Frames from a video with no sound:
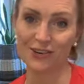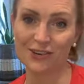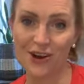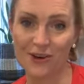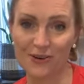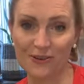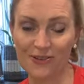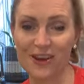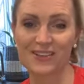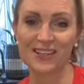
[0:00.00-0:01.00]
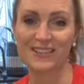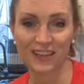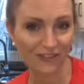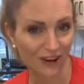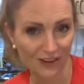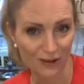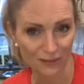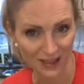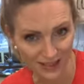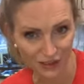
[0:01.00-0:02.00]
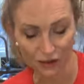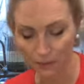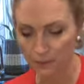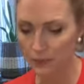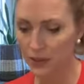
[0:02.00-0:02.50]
Oh no, now it's gonna take forever to make dinner.